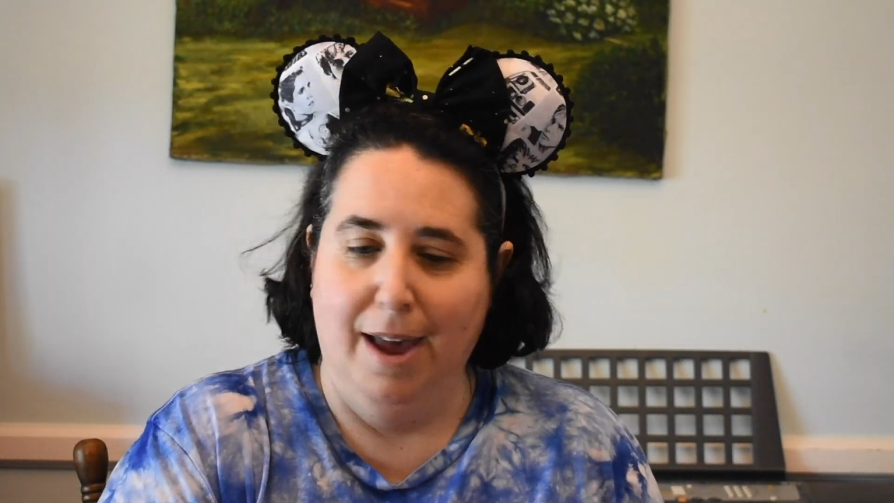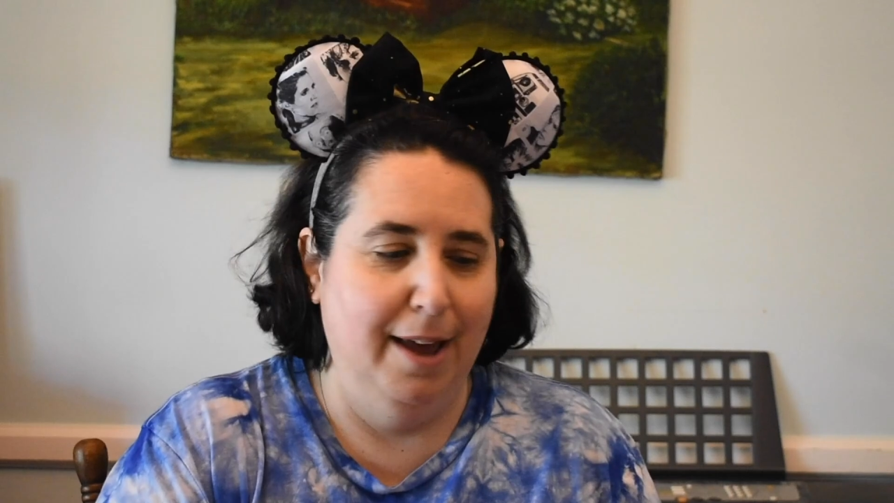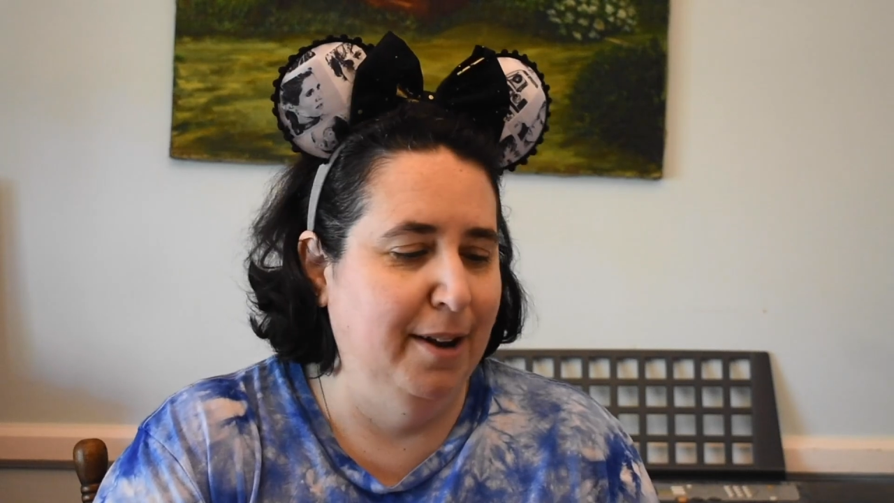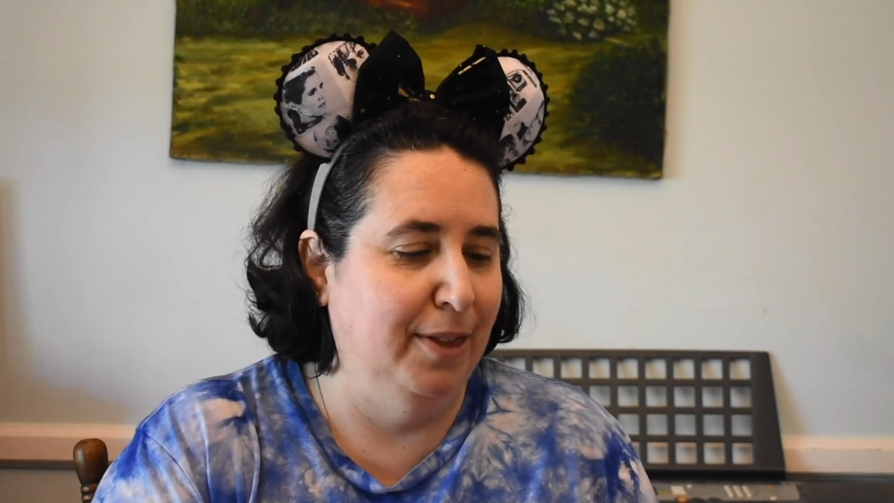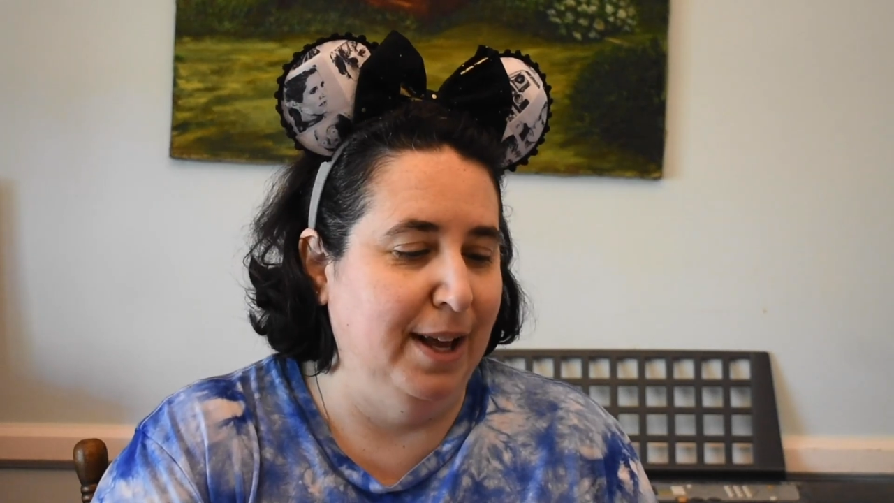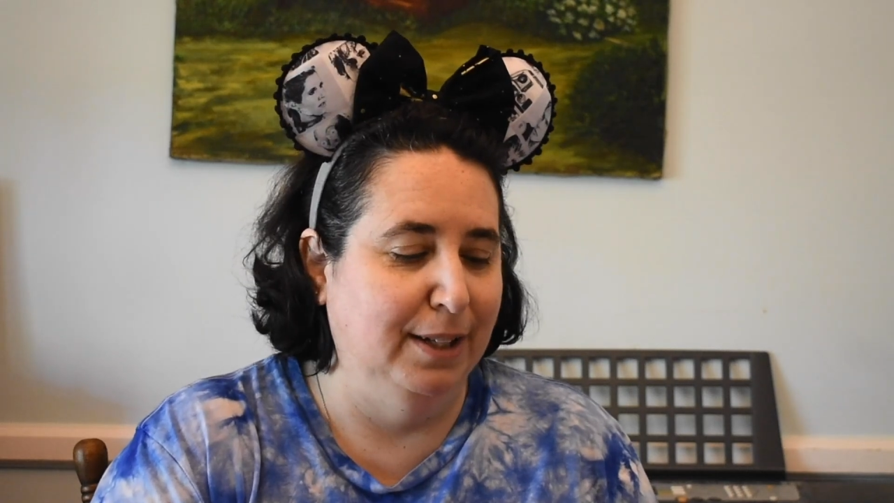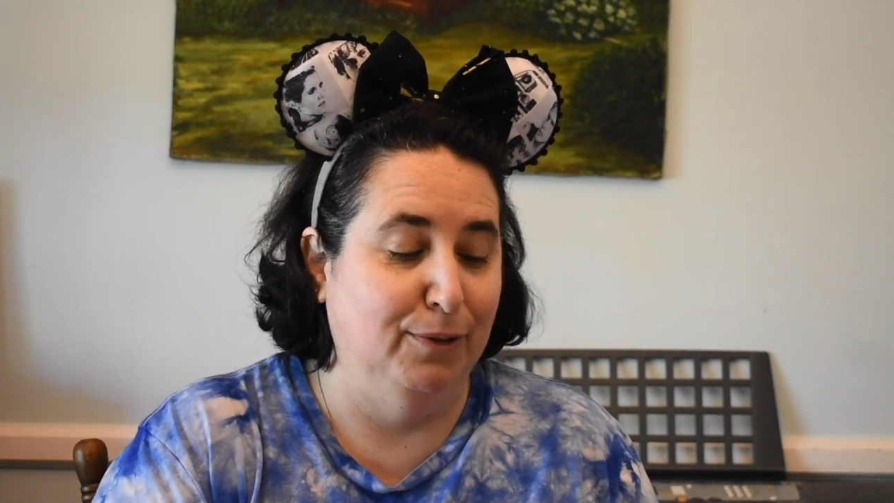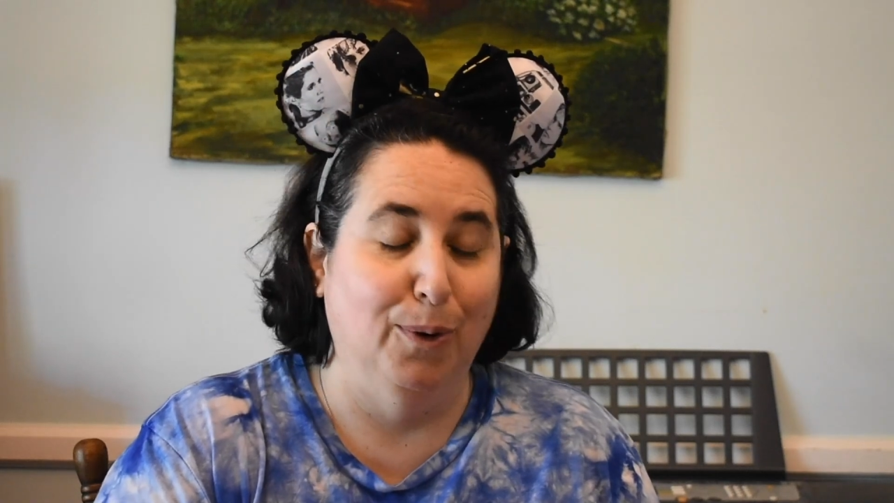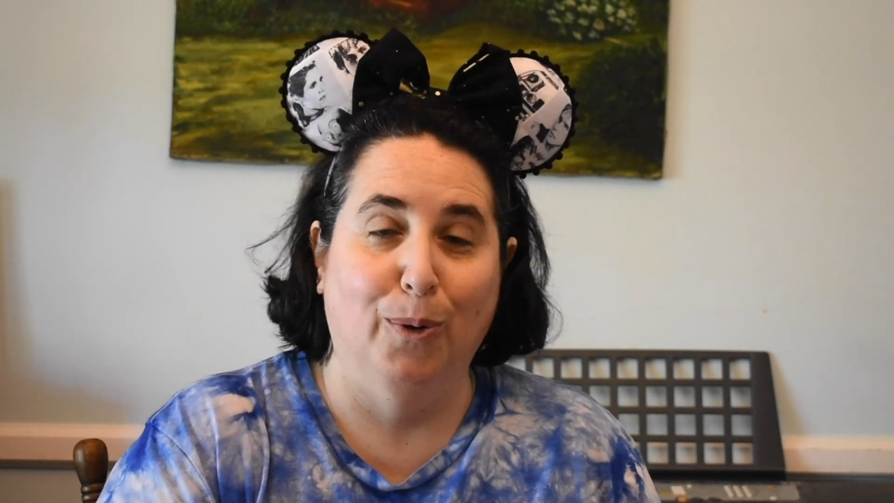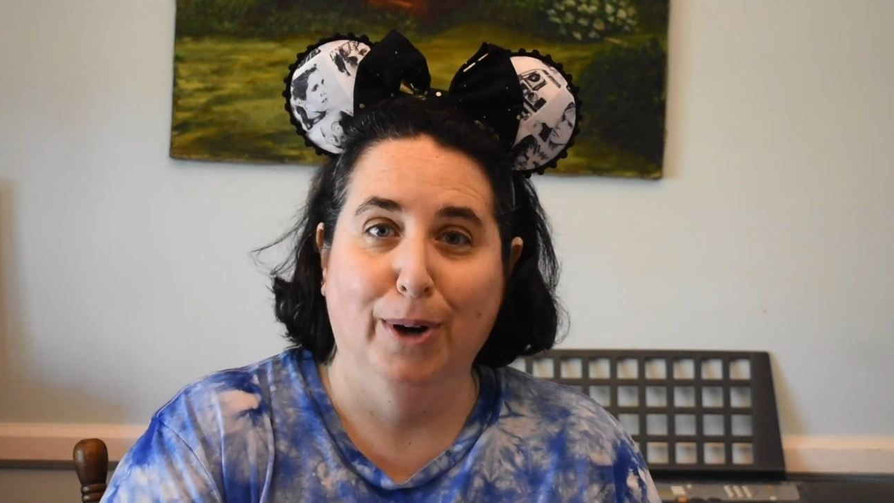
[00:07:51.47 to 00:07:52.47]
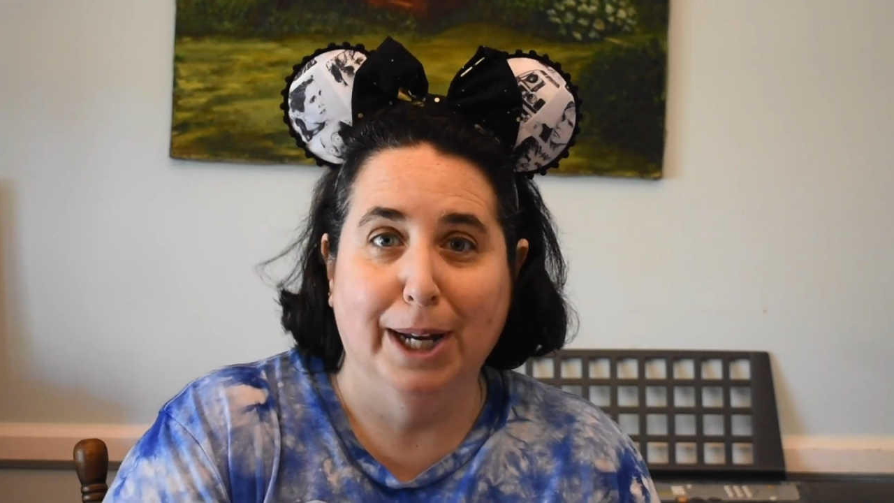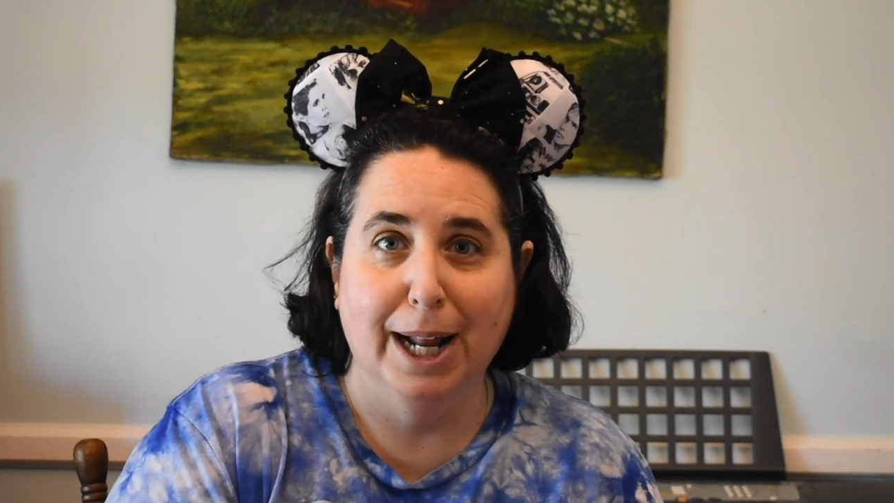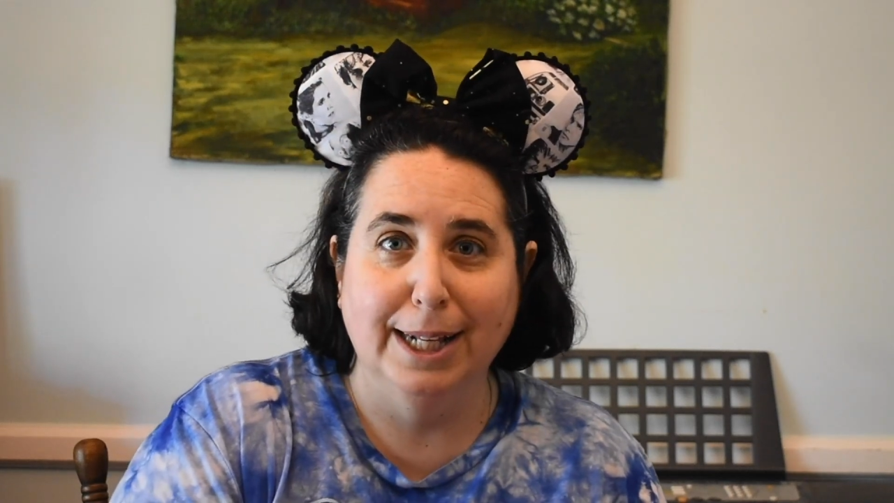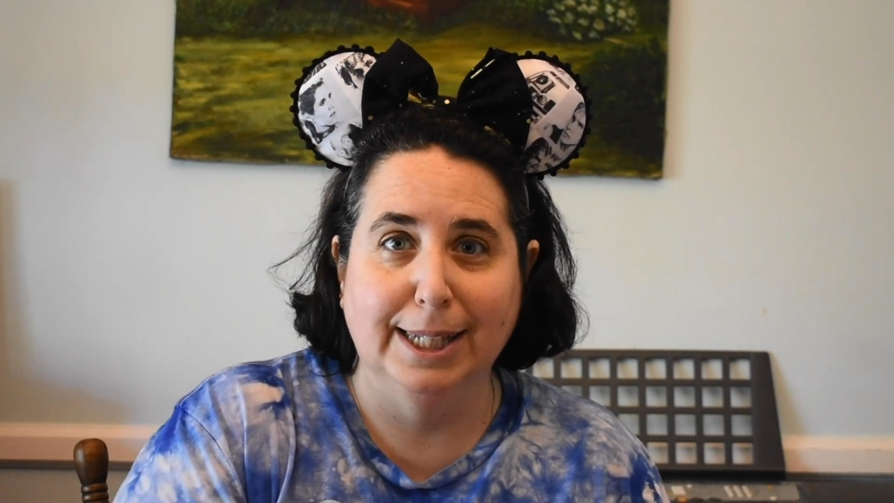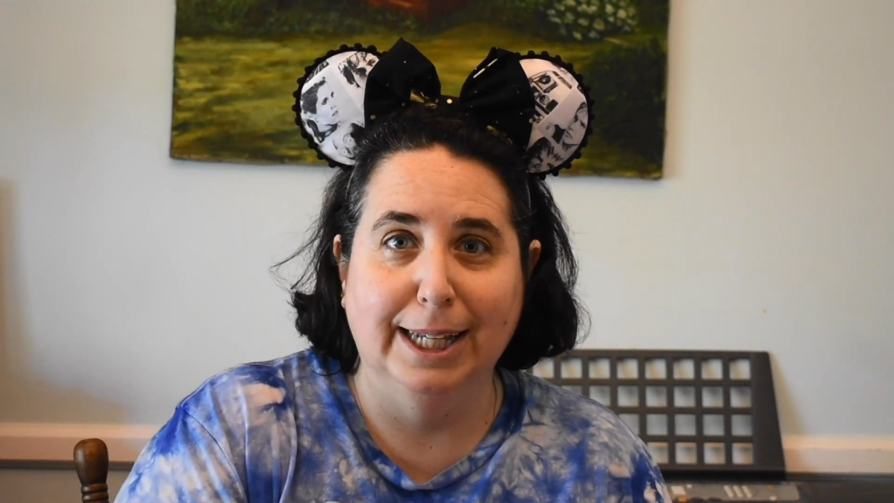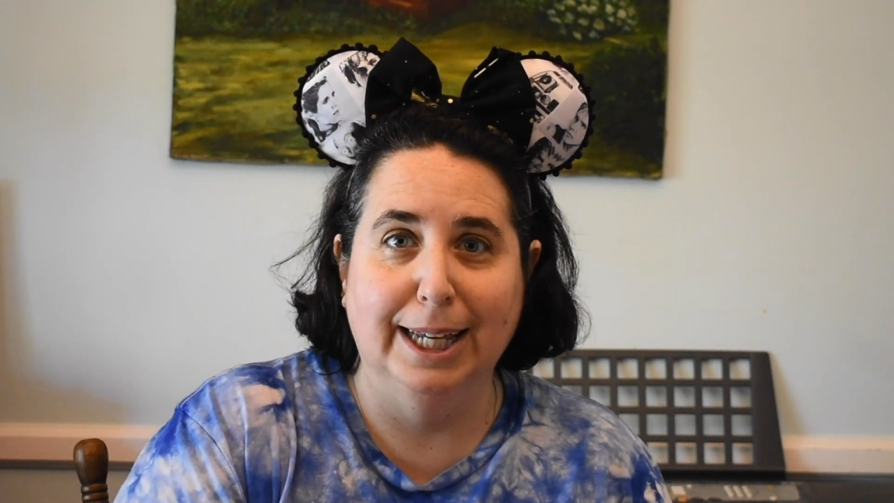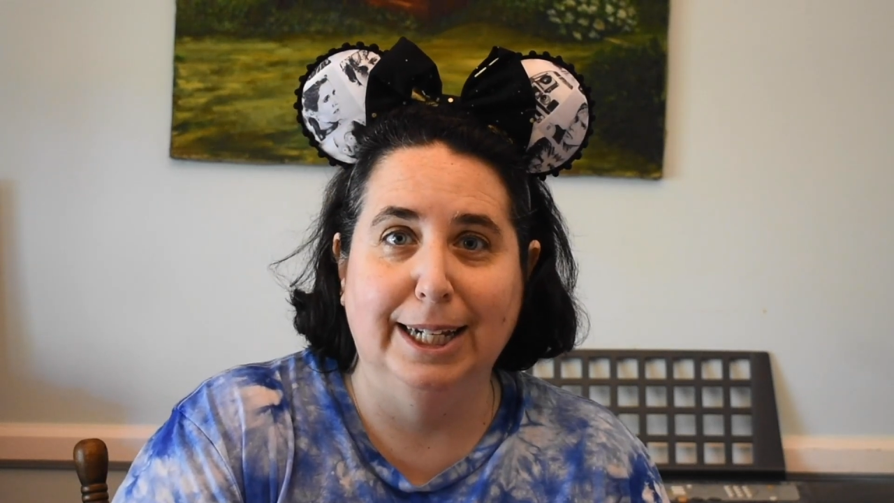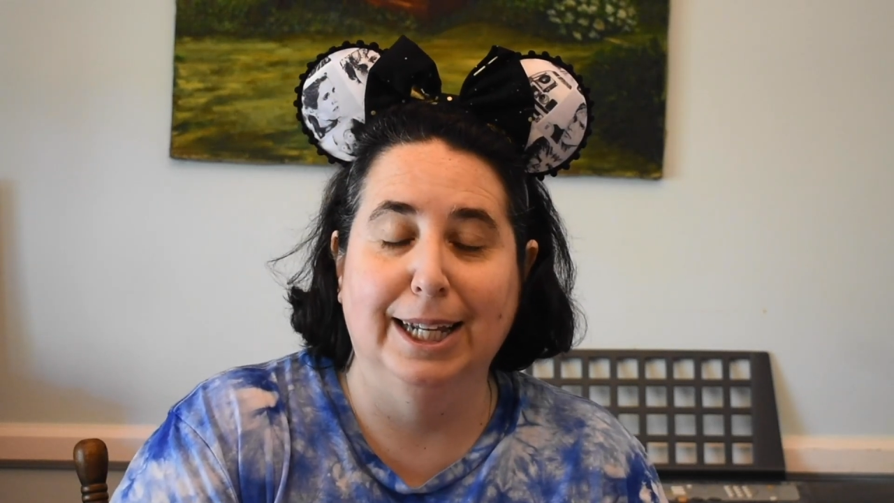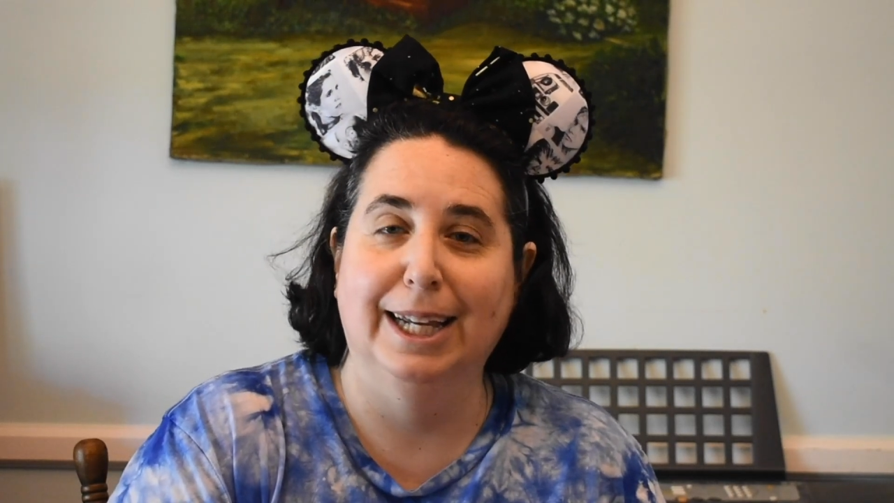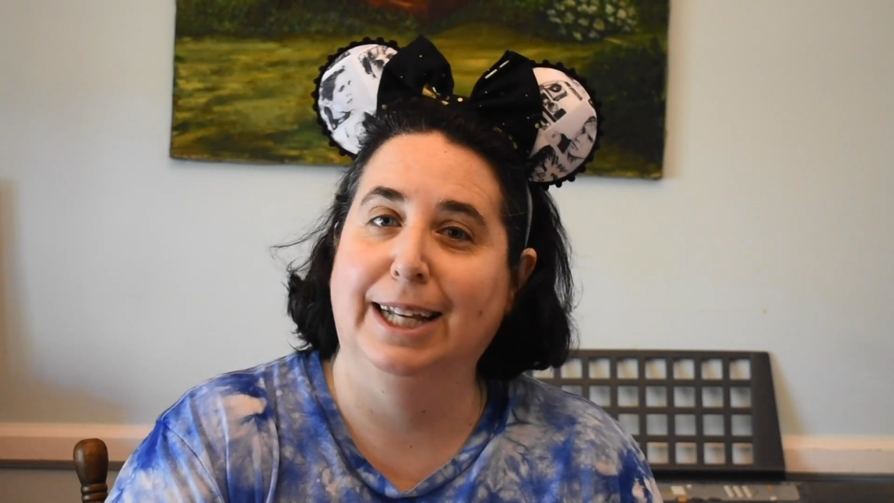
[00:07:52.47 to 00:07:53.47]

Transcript: Anna, thanks for organizing it.